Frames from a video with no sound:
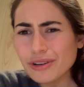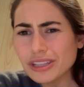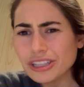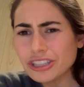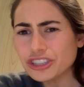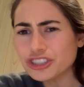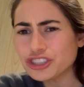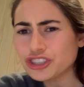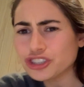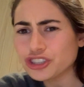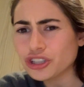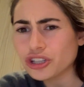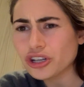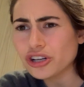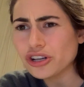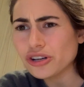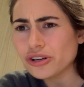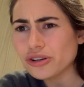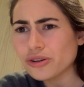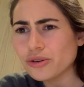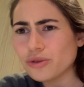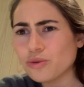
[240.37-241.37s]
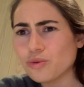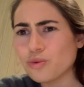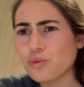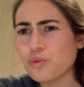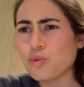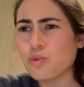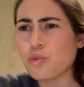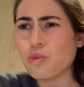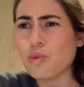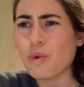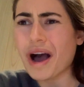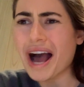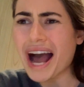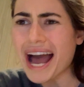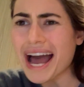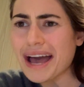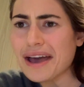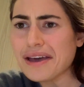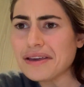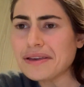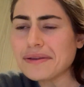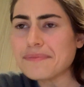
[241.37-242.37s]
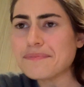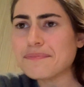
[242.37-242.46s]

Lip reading: really sure why,